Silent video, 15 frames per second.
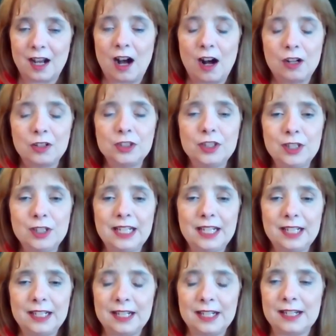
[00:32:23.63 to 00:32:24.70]
All you
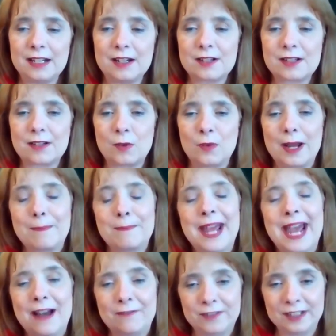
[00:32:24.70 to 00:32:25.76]
need is what
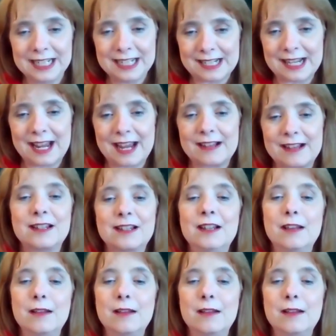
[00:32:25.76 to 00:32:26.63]
Pat Flynn says